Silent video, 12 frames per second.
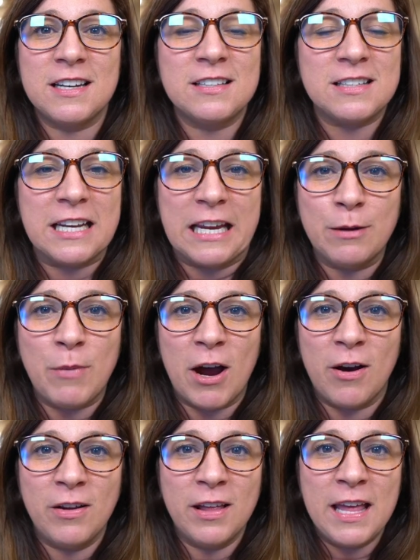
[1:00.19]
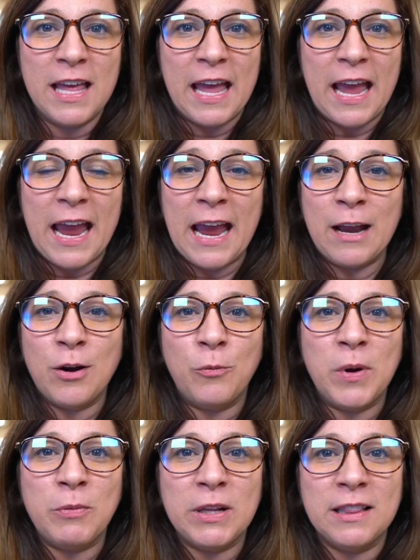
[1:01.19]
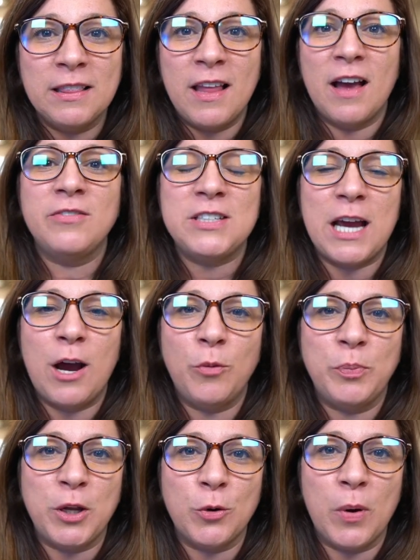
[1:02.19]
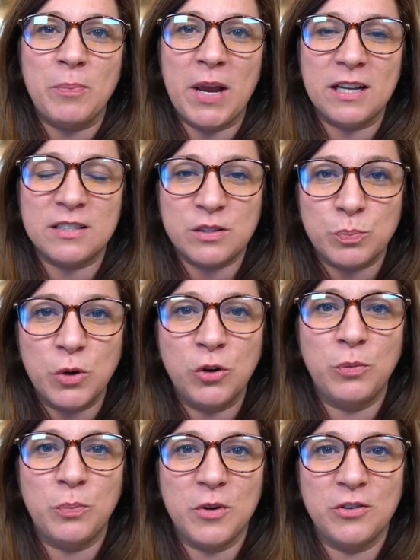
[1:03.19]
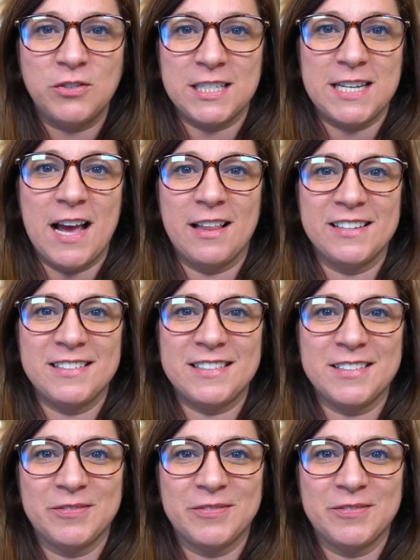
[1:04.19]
us an email, and we would love to help you make a smooth move to Dallas.